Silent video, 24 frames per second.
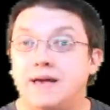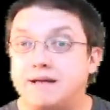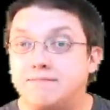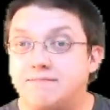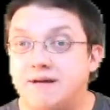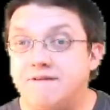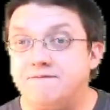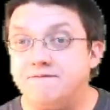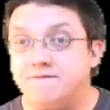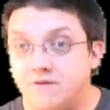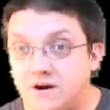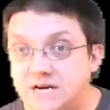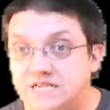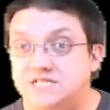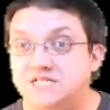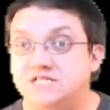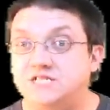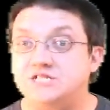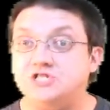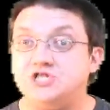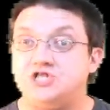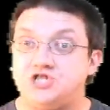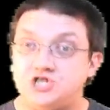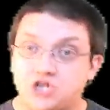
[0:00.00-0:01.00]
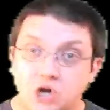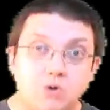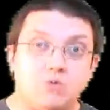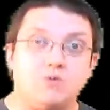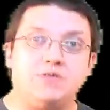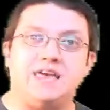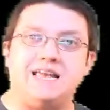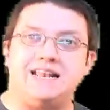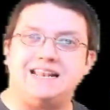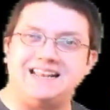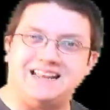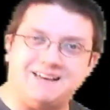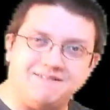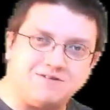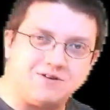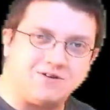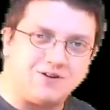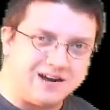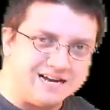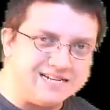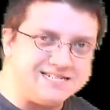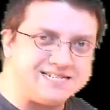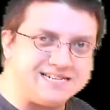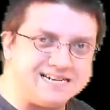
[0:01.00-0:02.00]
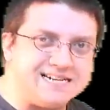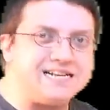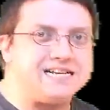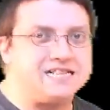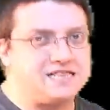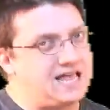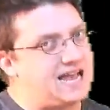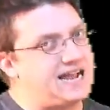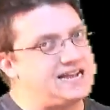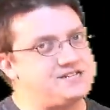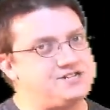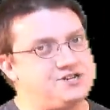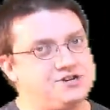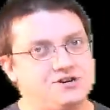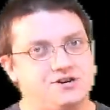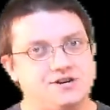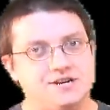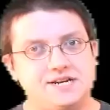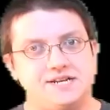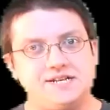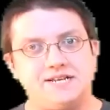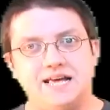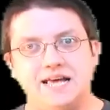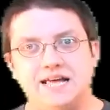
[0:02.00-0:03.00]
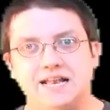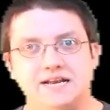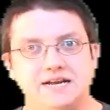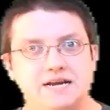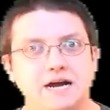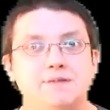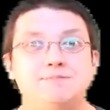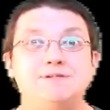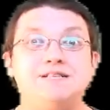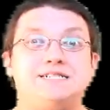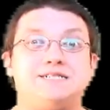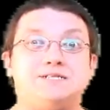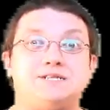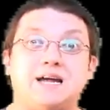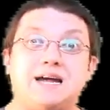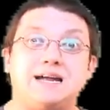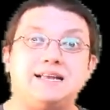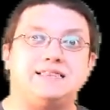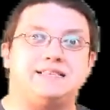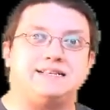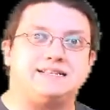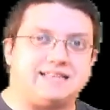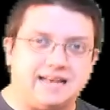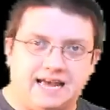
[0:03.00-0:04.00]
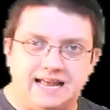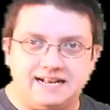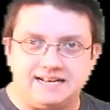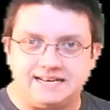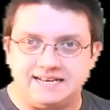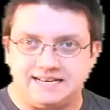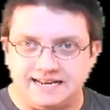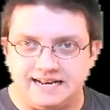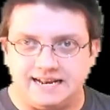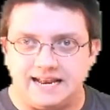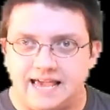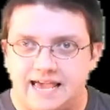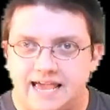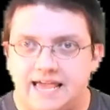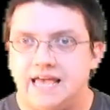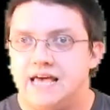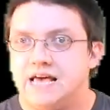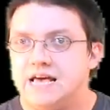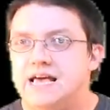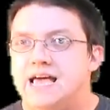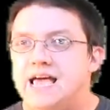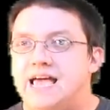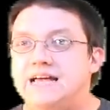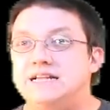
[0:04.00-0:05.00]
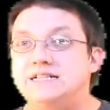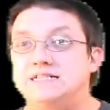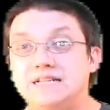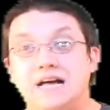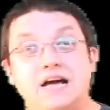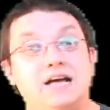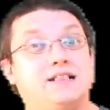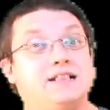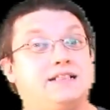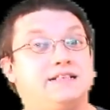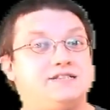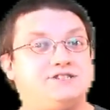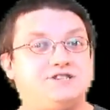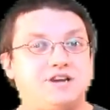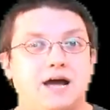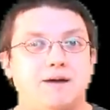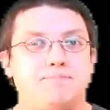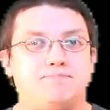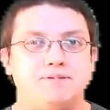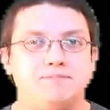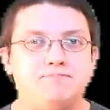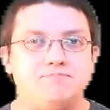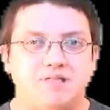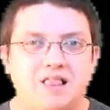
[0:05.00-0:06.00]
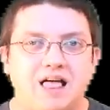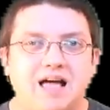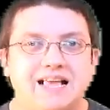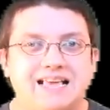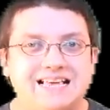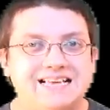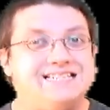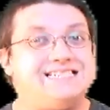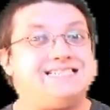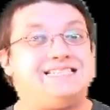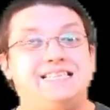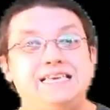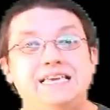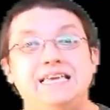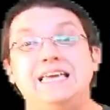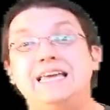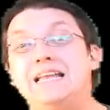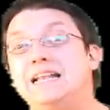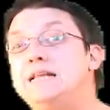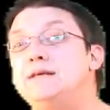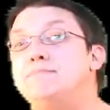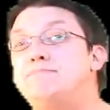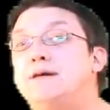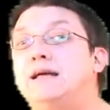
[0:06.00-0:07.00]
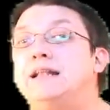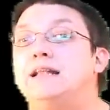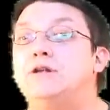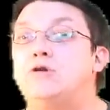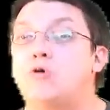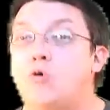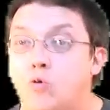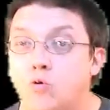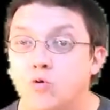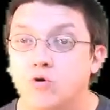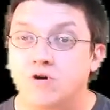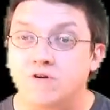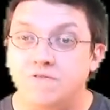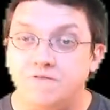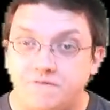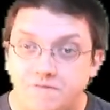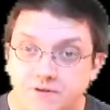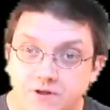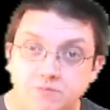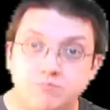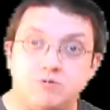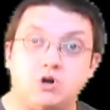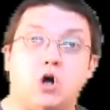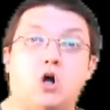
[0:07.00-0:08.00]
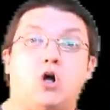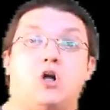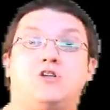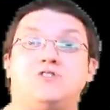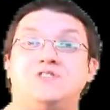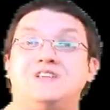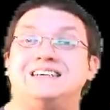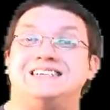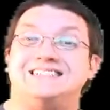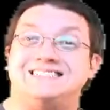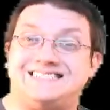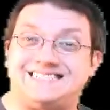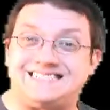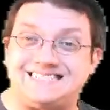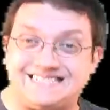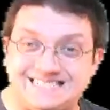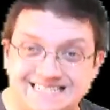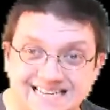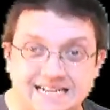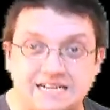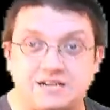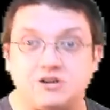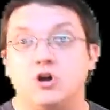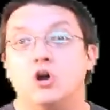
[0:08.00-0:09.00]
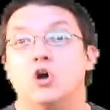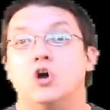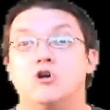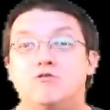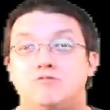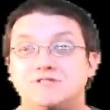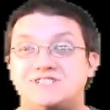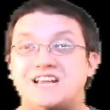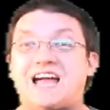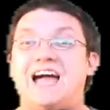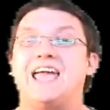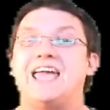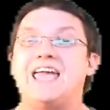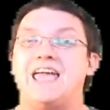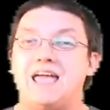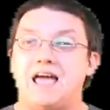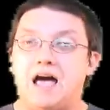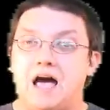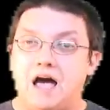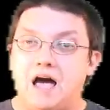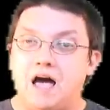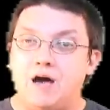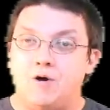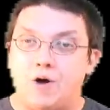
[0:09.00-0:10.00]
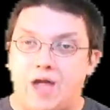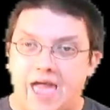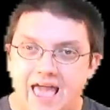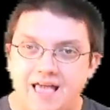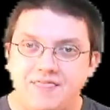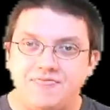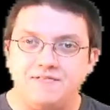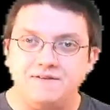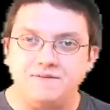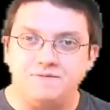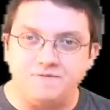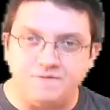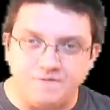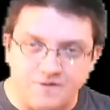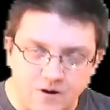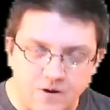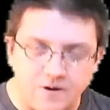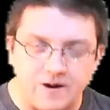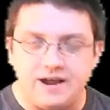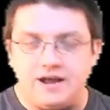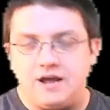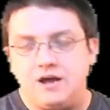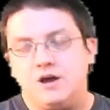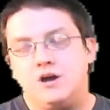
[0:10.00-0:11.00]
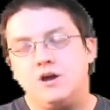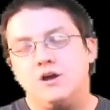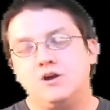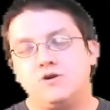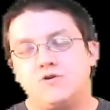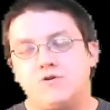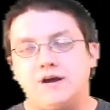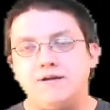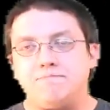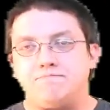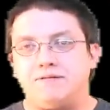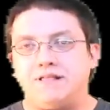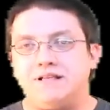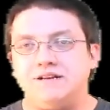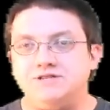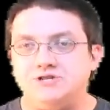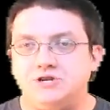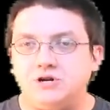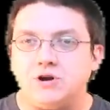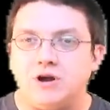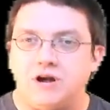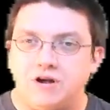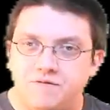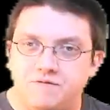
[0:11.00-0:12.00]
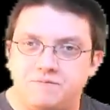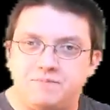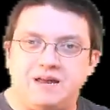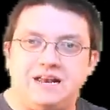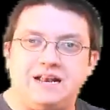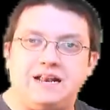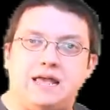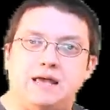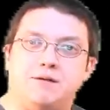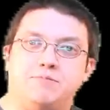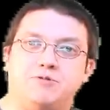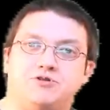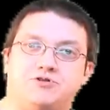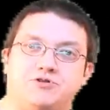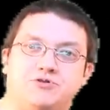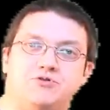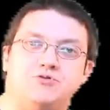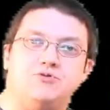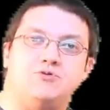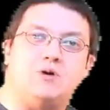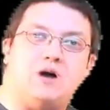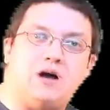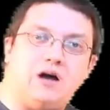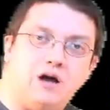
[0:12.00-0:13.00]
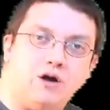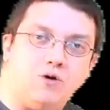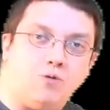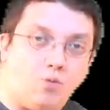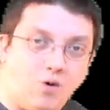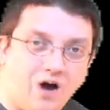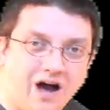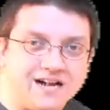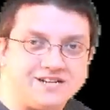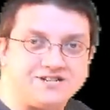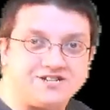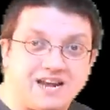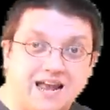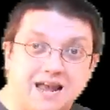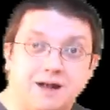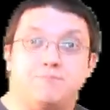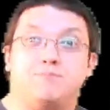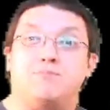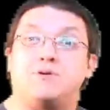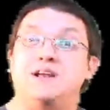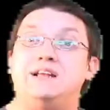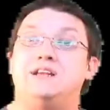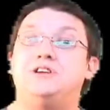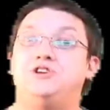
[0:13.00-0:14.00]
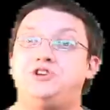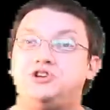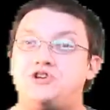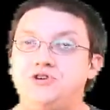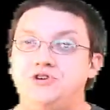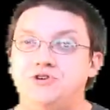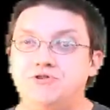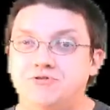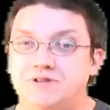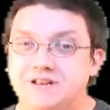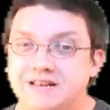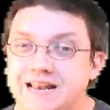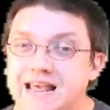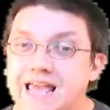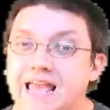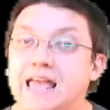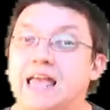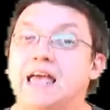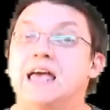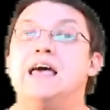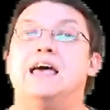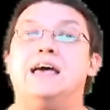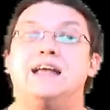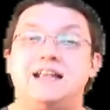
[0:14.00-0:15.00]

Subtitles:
back, my friends, to the show that never ends, and glad you could attend. Come inside the tent today, as on the chopping block is the independent horror film called Sick, which I had the very great pleasure of being able to watch and bring to you today.